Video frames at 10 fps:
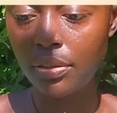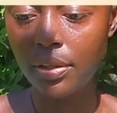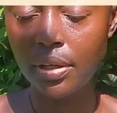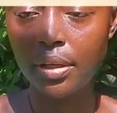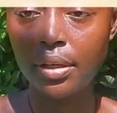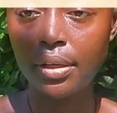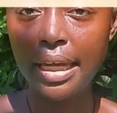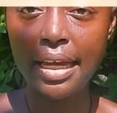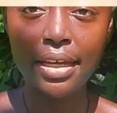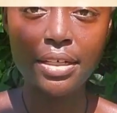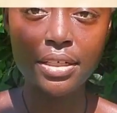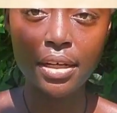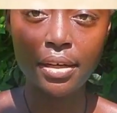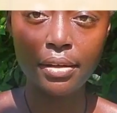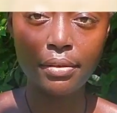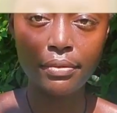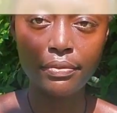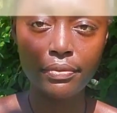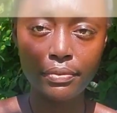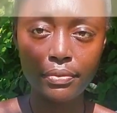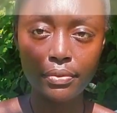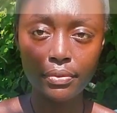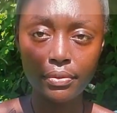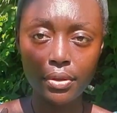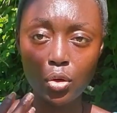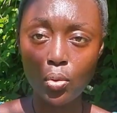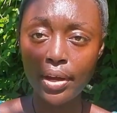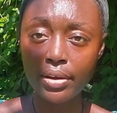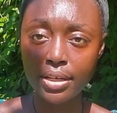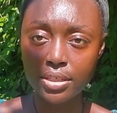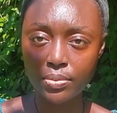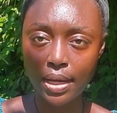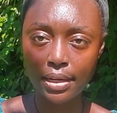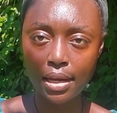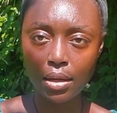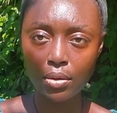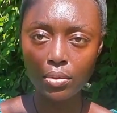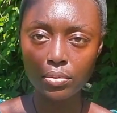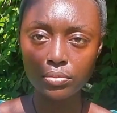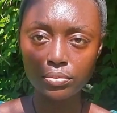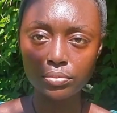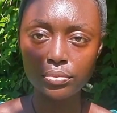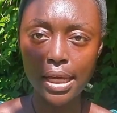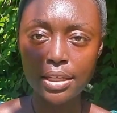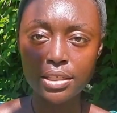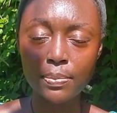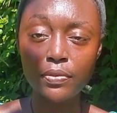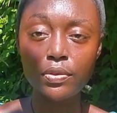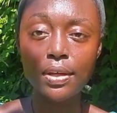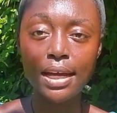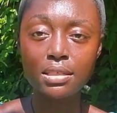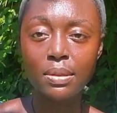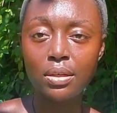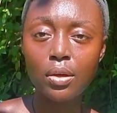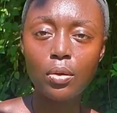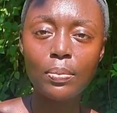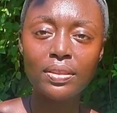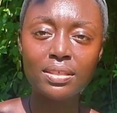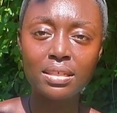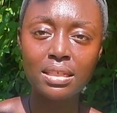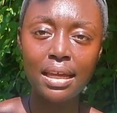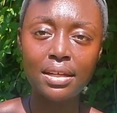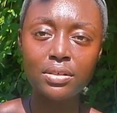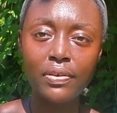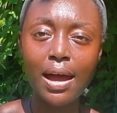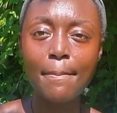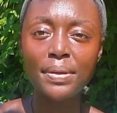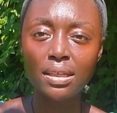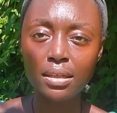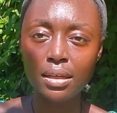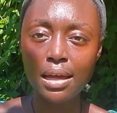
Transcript: the age of Aquarius right now as some of you guys may know, but this is the age of Hapi.